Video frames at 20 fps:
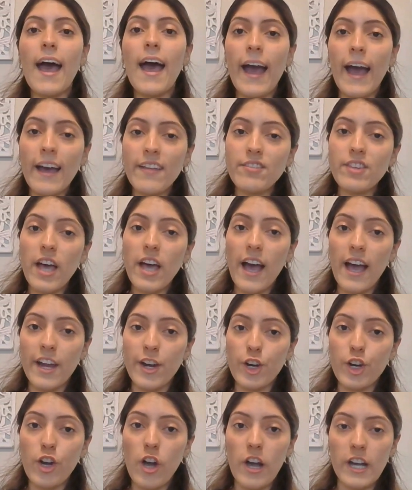At the
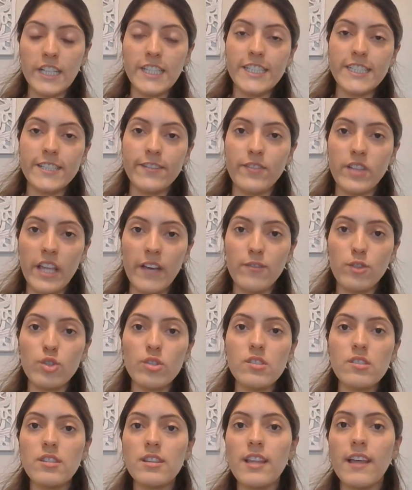higher cognitive
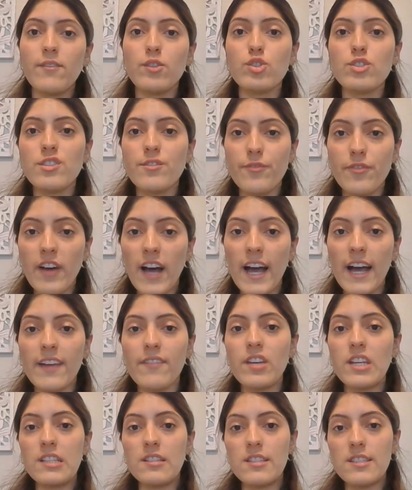levels, levels 5
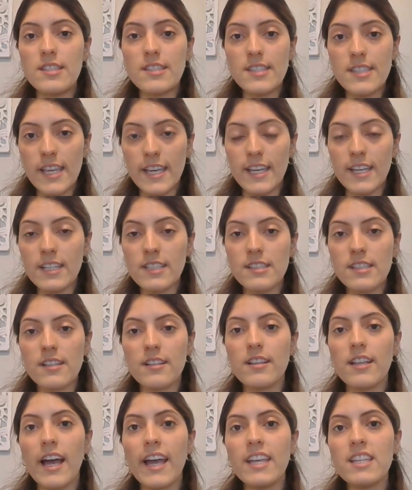and 6,
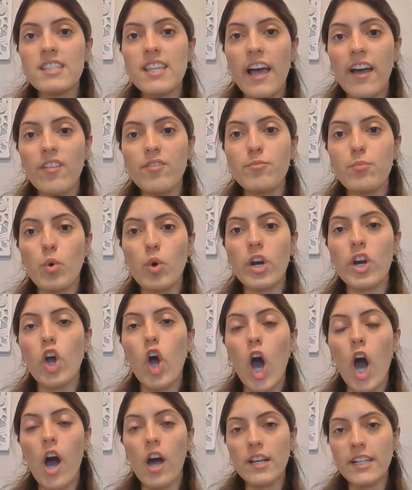clients have more
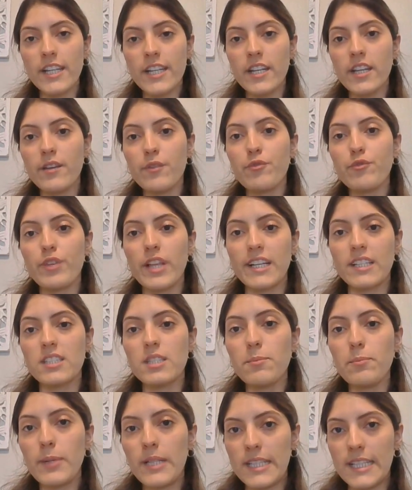cognitive
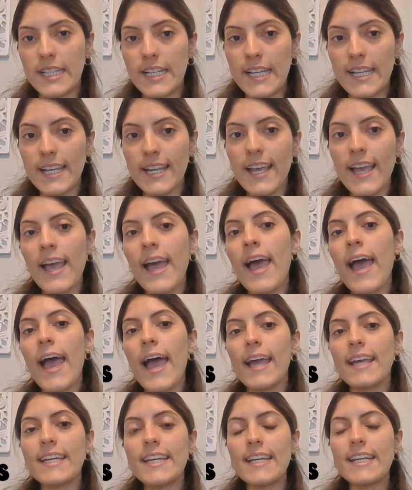flexibility
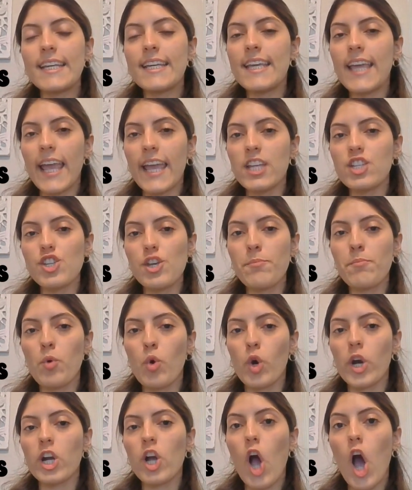and can engage in
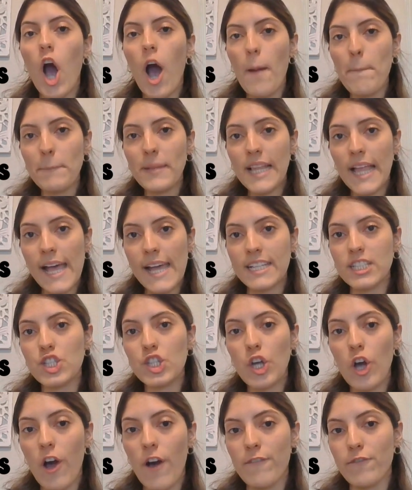more complex
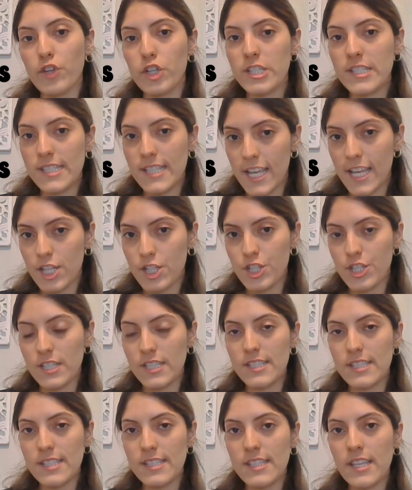
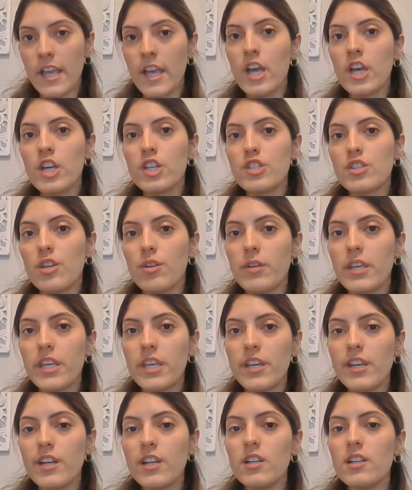conversations. So
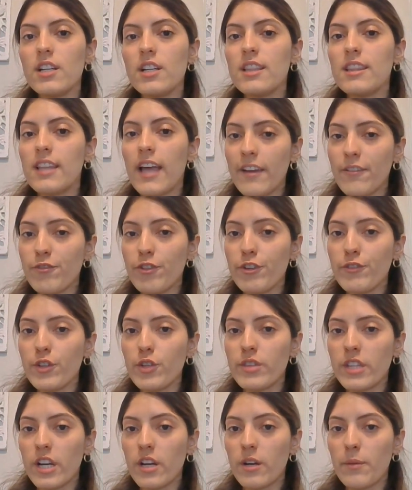here, life
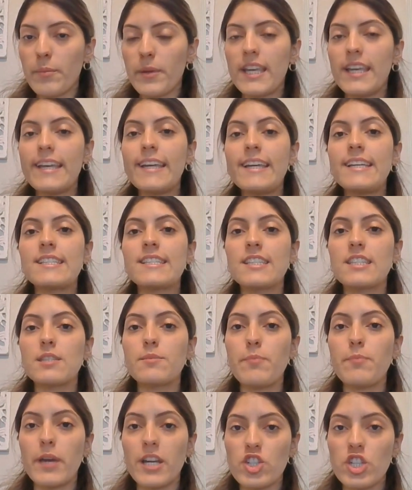review therapy is
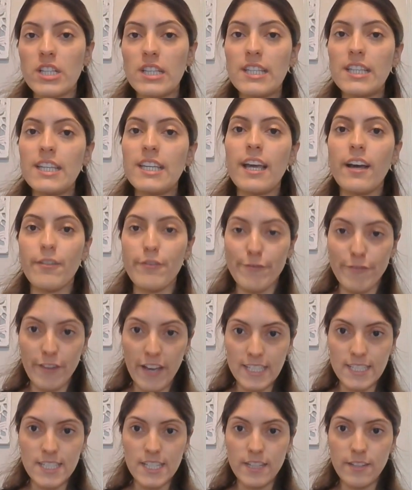especially
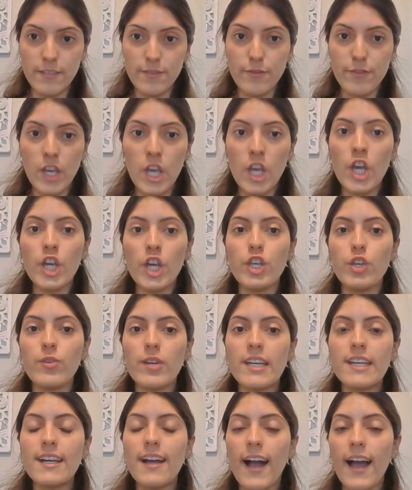effective. You
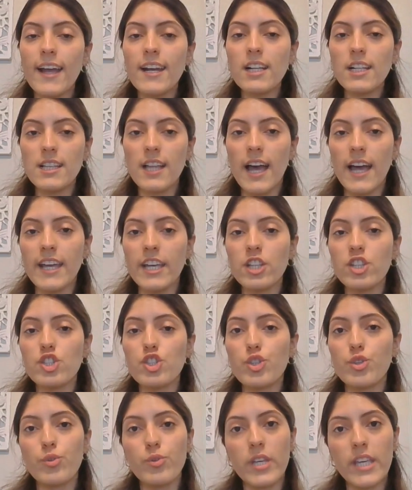can guide
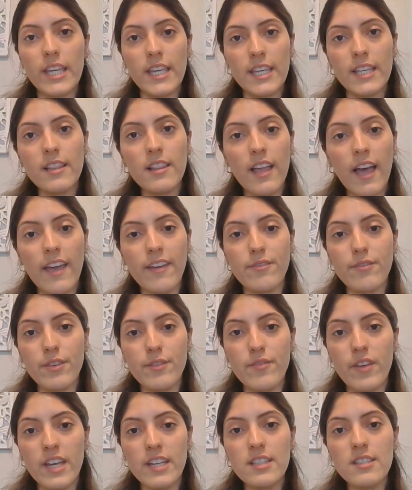clients through key life
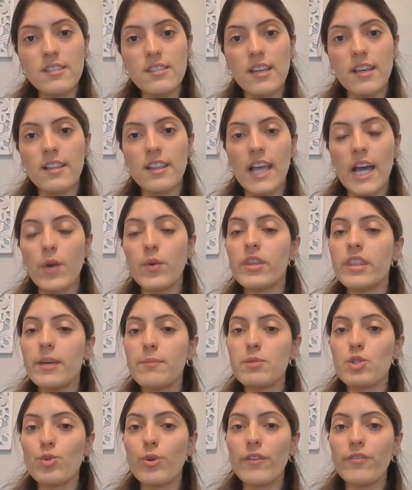events, allowing them
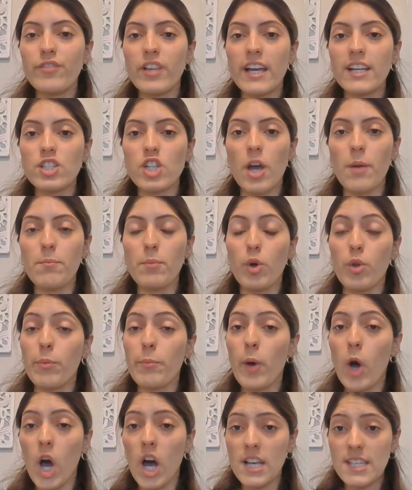to reflect on both
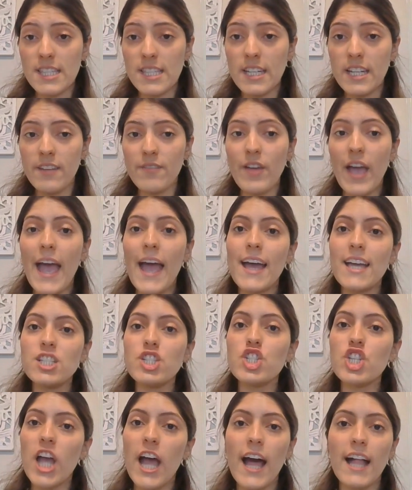positive and
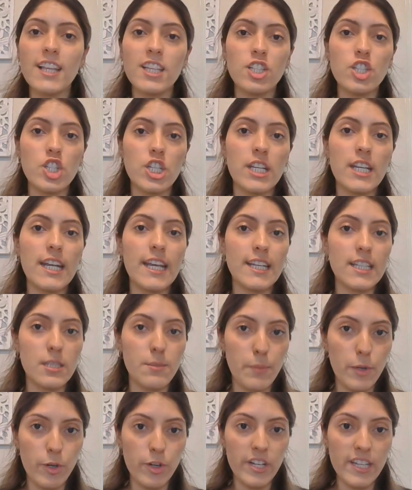challenging
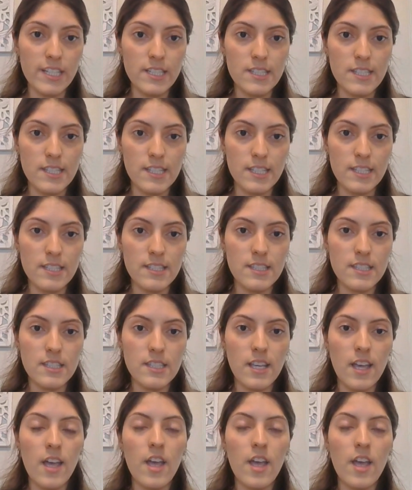experiences.